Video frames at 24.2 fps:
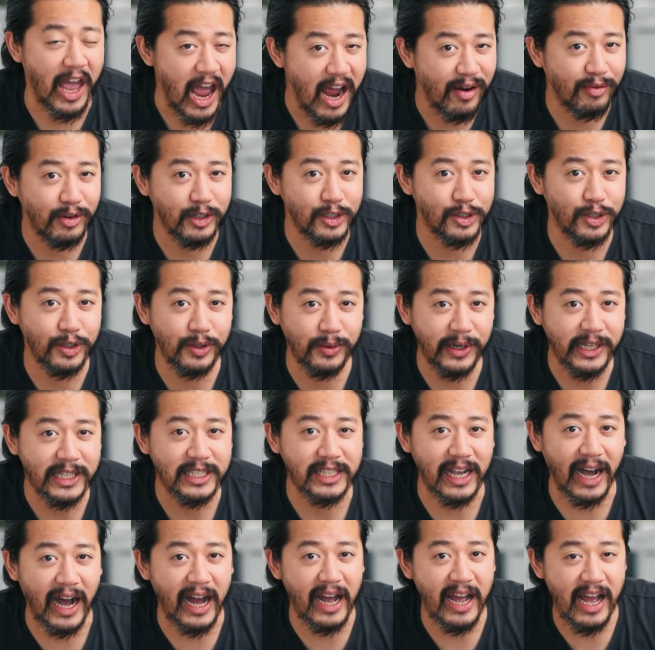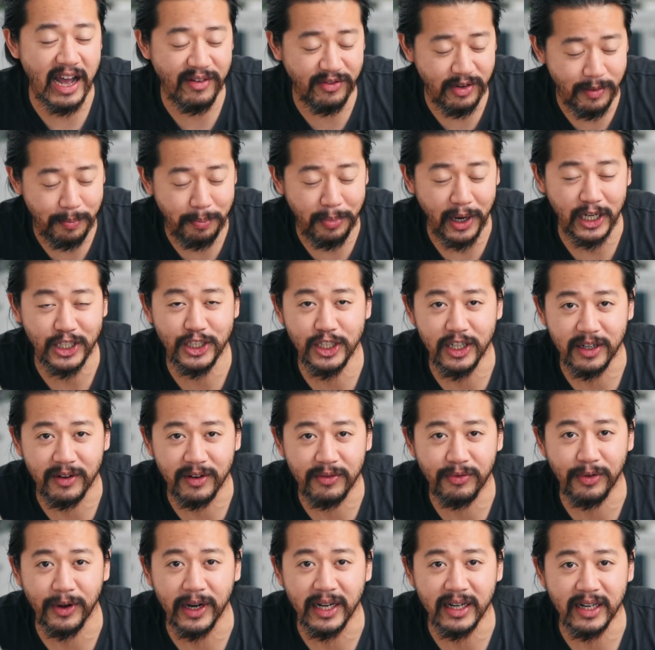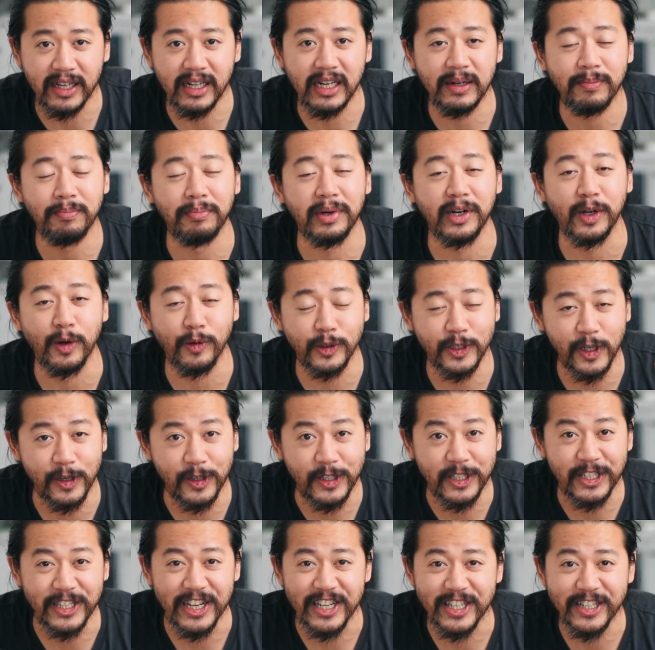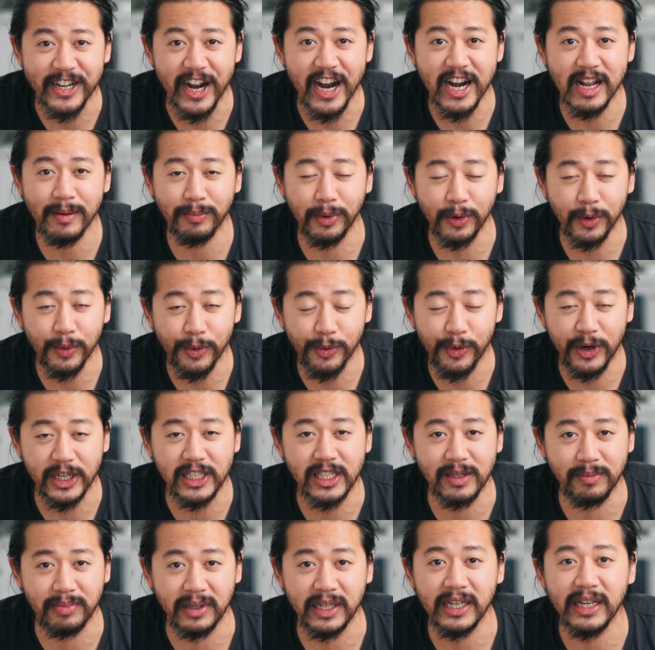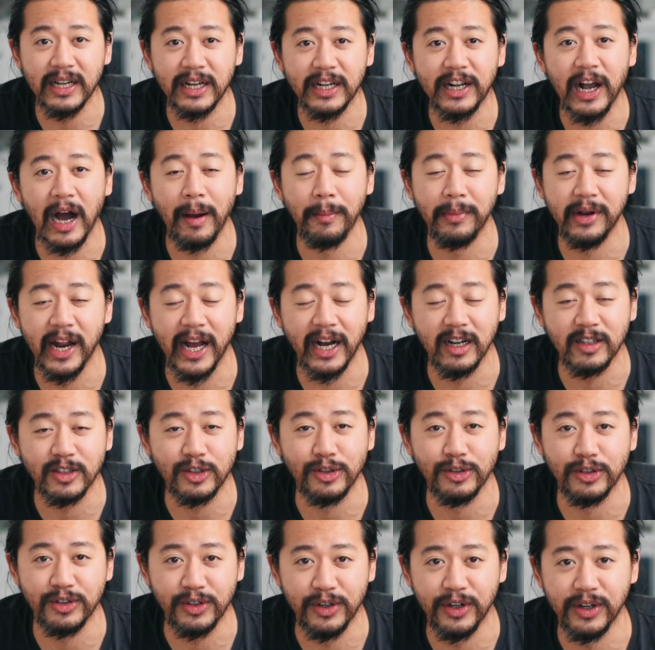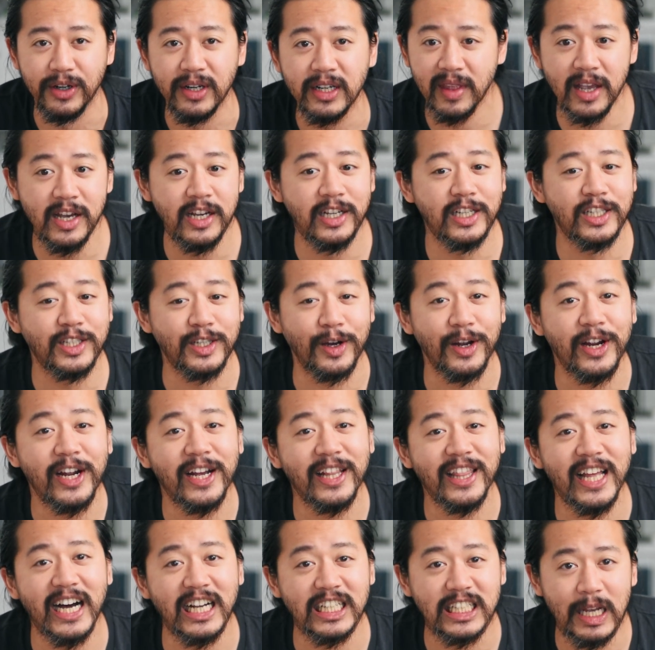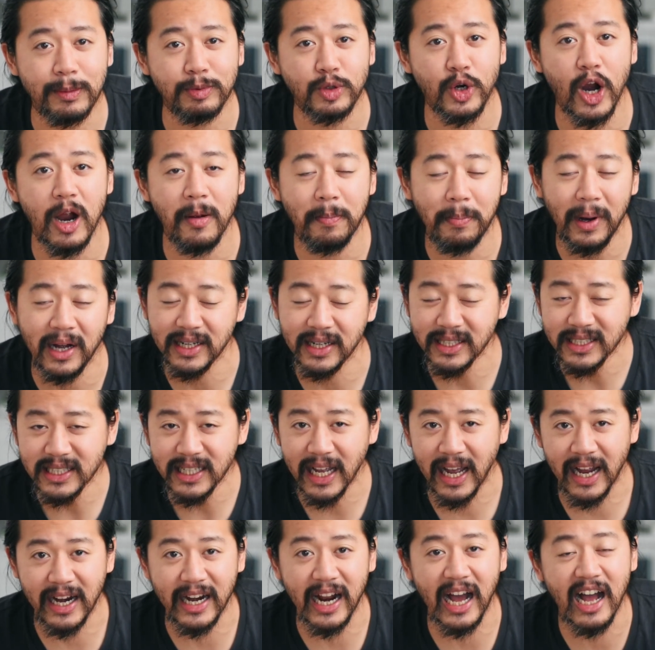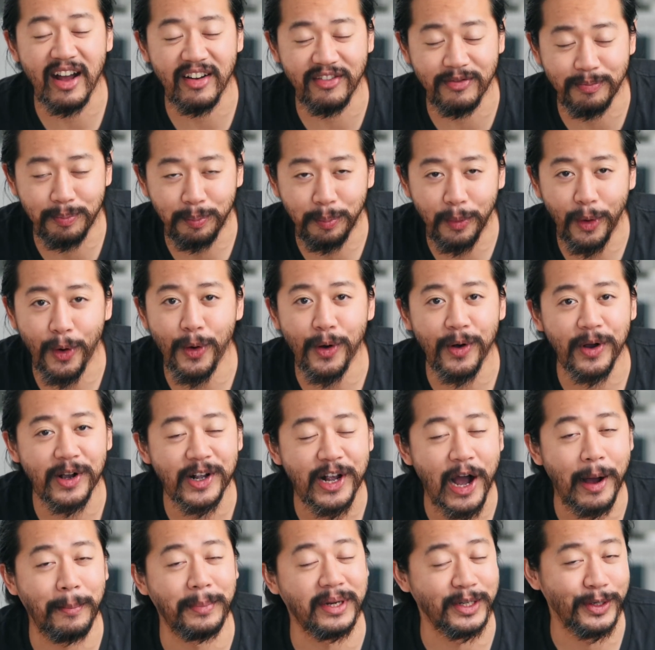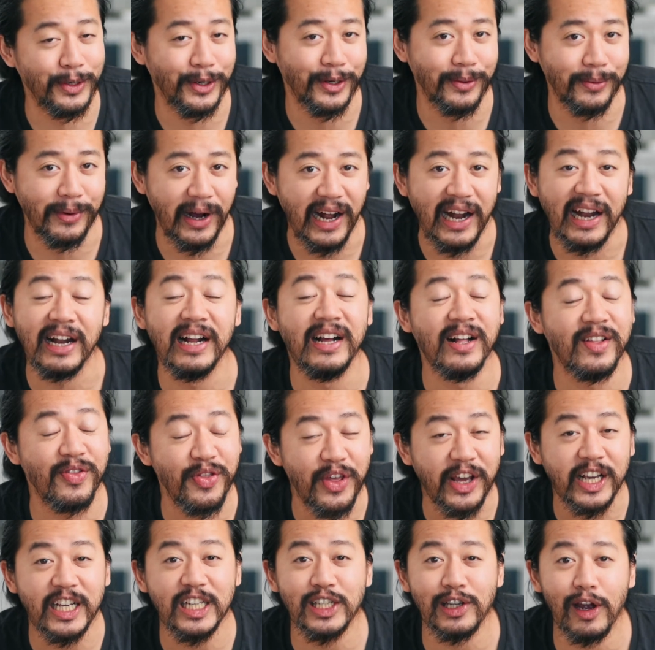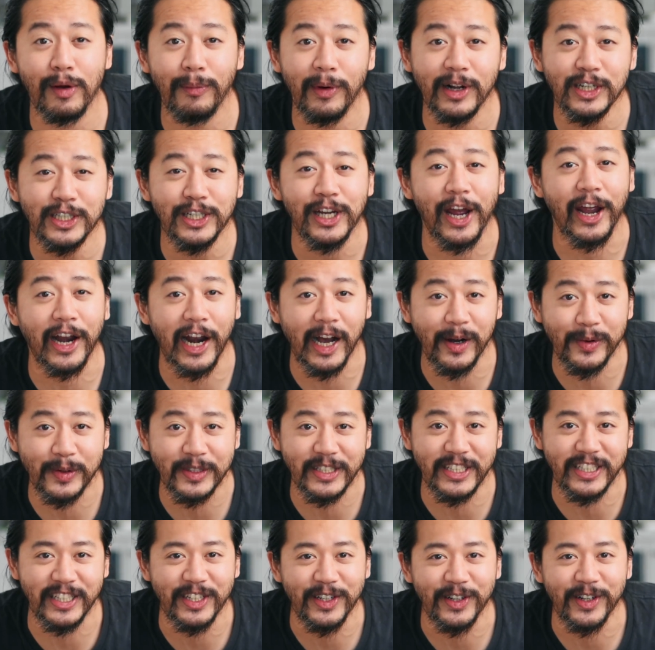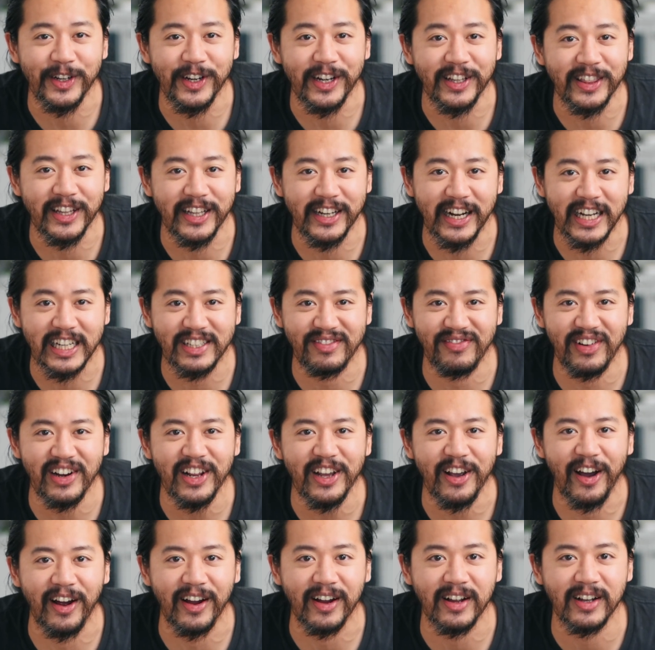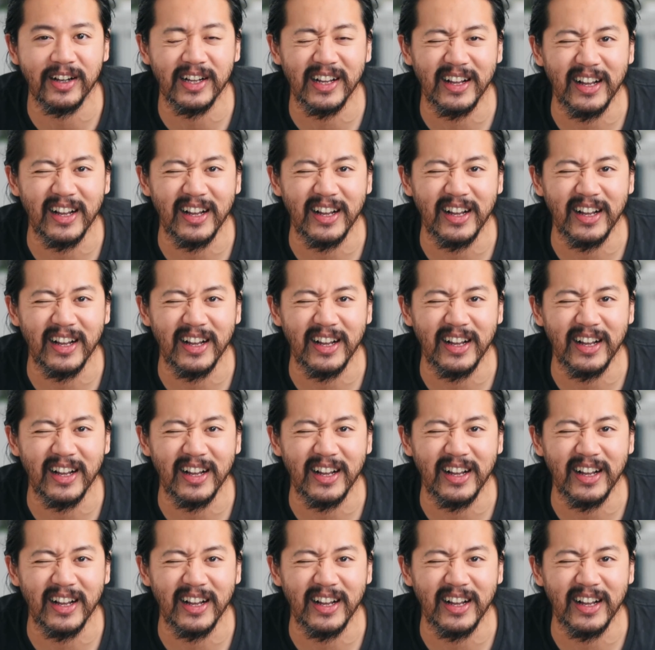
Every two weeks, I have a budget friendly but also sustainable recipe coming out to you. So hit that subscribe button and I have more coming your way. Thank you so much and I will see you in the next video.